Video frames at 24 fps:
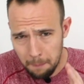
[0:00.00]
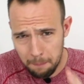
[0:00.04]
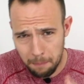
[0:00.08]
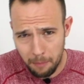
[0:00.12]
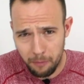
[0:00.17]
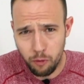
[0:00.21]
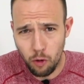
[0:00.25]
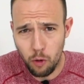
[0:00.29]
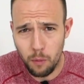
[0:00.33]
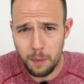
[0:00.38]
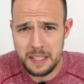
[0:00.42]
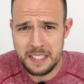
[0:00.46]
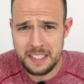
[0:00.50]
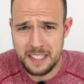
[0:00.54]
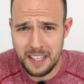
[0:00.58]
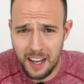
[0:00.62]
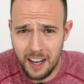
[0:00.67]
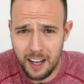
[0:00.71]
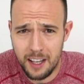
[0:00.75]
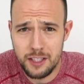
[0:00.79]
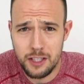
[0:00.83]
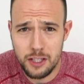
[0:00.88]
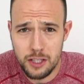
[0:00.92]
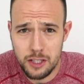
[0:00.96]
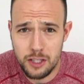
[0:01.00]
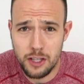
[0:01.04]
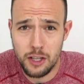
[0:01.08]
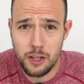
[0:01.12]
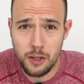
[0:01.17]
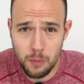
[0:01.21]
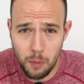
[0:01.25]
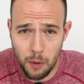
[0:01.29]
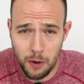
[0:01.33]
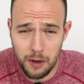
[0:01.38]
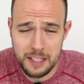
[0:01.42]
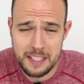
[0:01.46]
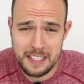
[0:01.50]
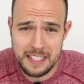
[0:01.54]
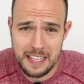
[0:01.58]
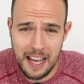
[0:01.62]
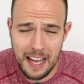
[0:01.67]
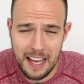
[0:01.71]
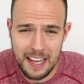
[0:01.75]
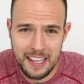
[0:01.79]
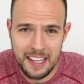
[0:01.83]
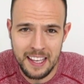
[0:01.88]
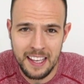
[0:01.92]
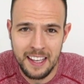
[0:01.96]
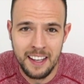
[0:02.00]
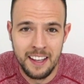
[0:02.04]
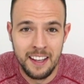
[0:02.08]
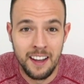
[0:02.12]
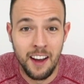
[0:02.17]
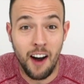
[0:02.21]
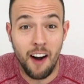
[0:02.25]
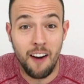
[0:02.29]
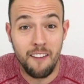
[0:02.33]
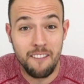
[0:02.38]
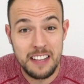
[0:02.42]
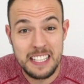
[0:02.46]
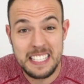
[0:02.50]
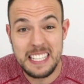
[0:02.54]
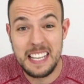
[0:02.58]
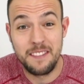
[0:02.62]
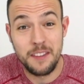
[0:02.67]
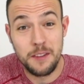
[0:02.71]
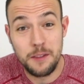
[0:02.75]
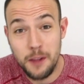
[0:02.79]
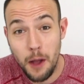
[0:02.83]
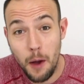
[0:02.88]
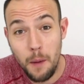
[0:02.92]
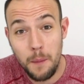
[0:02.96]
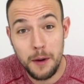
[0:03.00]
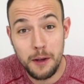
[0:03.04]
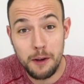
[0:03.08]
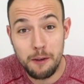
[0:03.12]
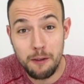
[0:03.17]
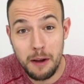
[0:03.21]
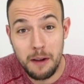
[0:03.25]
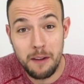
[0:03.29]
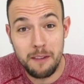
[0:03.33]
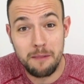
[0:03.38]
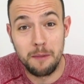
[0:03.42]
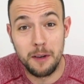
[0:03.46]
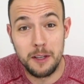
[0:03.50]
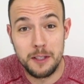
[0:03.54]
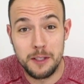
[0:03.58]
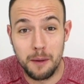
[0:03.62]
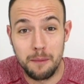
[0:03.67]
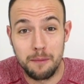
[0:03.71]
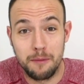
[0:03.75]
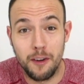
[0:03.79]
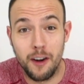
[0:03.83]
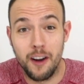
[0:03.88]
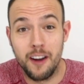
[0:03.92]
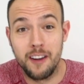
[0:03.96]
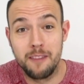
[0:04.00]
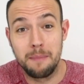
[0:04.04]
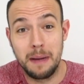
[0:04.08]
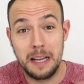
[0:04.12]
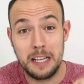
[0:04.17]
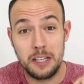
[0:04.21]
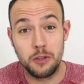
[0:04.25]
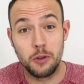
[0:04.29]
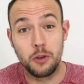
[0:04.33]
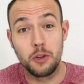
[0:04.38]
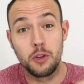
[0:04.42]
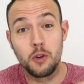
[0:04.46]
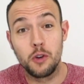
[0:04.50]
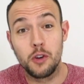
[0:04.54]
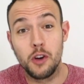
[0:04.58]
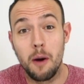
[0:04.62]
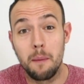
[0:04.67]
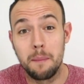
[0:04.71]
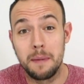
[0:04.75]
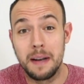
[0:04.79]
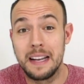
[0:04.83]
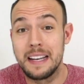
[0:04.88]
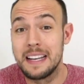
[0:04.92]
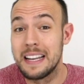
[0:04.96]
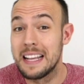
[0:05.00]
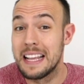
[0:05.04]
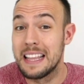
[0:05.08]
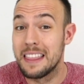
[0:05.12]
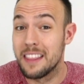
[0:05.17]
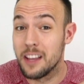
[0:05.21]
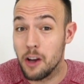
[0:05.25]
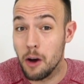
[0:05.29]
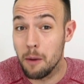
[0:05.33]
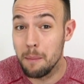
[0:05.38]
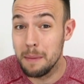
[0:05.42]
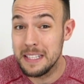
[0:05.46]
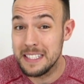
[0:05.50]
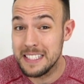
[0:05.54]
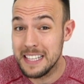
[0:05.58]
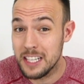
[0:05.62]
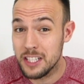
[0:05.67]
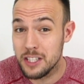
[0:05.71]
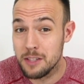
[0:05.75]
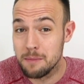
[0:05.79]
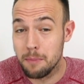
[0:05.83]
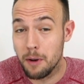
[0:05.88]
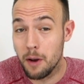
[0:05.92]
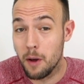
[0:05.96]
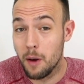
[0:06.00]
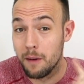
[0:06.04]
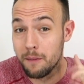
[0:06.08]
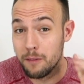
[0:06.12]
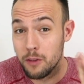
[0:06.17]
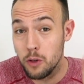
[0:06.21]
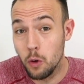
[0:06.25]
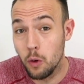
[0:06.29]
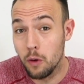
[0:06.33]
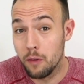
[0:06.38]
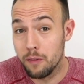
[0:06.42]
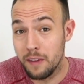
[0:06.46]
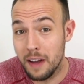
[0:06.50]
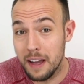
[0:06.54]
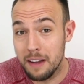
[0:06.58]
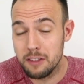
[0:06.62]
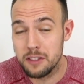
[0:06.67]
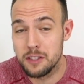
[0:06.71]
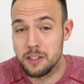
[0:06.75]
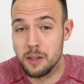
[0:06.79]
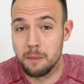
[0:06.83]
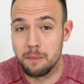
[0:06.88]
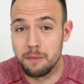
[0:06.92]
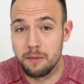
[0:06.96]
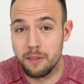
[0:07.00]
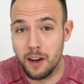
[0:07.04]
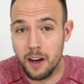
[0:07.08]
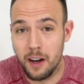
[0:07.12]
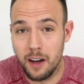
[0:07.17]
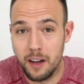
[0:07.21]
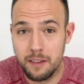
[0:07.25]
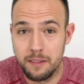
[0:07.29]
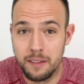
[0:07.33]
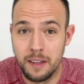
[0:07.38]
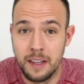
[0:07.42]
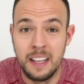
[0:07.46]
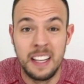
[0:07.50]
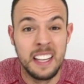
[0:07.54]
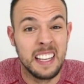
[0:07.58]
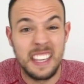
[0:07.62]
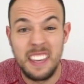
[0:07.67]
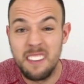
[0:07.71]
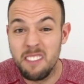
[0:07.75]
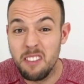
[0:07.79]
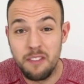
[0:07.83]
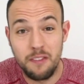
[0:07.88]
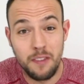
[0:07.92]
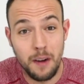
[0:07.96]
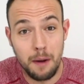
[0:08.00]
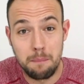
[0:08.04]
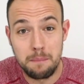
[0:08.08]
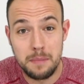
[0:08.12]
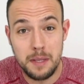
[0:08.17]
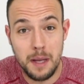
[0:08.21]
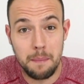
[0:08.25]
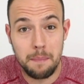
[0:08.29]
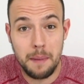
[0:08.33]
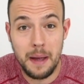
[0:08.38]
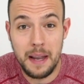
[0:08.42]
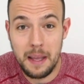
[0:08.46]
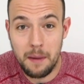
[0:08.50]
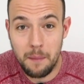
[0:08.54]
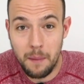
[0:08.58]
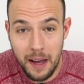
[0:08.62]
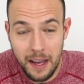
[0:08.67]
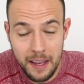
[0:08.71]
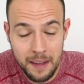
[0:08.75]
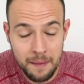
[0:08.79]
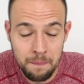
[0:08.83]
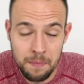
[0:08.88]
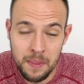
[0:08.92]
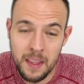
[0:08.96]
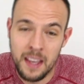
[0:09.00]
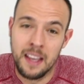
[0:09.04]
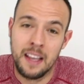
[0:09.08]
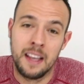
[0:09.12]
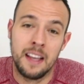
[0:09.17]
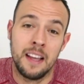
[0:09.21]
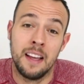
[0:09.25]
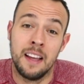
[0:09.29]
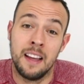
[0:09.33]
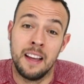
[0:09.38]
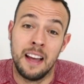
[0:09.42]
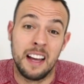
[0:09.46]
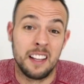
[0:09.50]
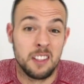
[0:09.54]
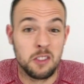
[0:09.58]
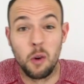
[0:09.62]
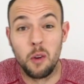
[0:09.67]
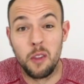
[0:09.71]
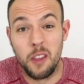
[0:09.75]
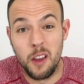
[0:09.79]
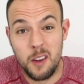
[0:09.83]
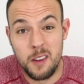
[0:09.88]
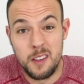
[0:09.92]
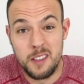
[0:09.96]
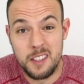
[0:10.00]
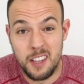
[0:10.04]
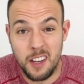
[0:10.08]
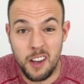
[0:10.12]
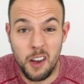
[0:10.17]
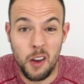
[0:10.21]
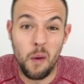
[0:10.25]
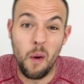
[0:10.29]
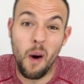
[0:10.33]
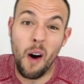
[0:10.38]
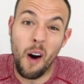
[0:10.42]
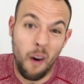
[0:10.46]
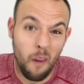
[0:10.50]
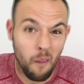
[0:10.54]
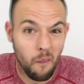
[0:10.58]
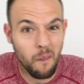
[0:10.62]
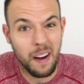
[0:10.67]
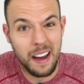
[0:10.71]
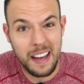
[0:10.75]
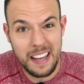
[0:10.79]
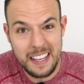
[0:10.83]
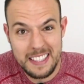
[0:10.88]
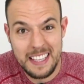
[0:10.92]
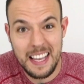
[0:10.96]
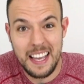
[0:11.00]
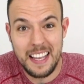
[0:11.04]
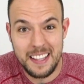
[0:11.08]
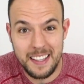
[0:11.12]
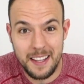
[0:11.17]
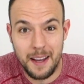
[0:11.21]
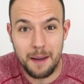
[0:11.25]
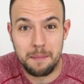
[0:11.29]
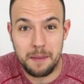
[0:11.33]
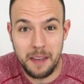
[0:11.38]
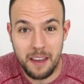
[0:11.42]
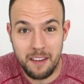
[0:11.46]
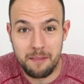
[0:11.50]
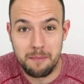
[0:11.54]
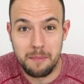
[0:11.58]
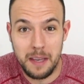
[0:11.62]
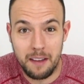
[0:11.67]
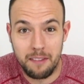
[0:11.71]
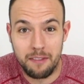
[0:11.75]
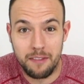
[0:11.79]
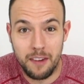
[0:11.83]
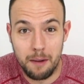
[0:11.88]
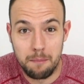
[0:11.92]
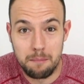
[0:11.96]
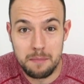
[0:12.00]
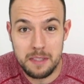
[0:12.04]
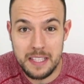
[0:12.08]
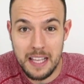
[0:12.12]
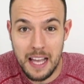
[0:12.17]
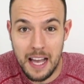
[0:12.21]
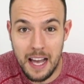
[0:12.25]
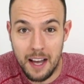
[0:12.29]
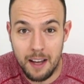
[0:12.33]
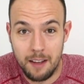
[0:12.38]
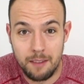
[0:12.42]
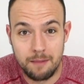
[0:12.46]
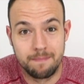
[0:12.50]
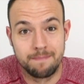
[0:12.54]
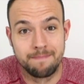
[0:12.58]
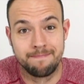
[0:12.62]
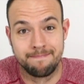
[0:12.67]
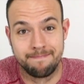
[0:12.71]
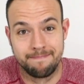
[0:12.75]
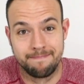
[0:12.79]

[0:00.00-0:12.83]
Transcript: Before we start, I just do want to say, obviously if you don't agree with my top 5, make sure you're commenting in the comment section below of your favourite top 5. Give a thumbs up anyway. And to all those who always end up giving me a thumbs down,